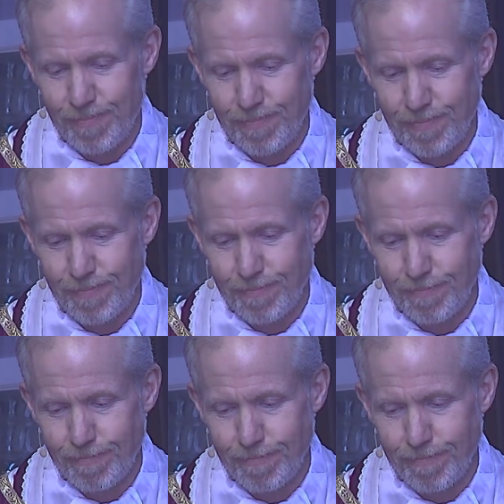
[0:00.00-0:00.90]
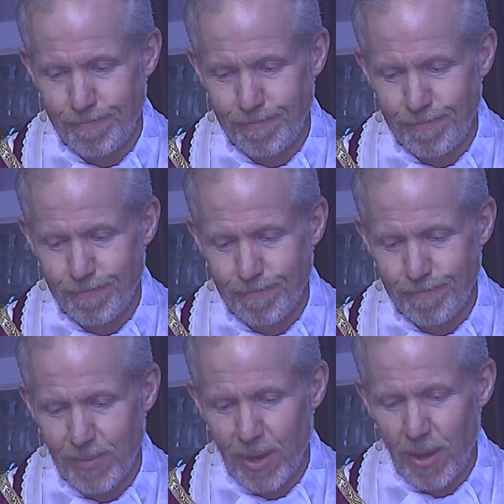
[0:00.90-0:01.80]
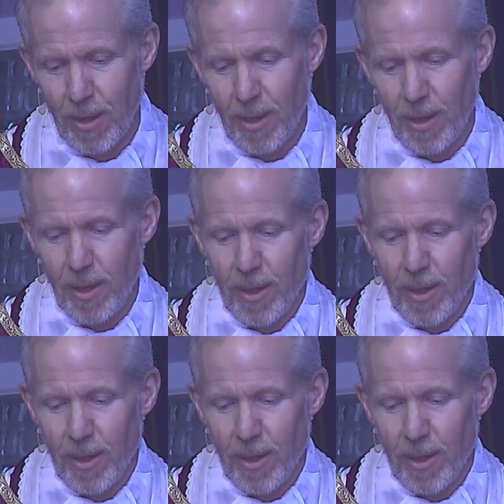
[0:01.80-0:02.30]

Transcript: Nobody speaks.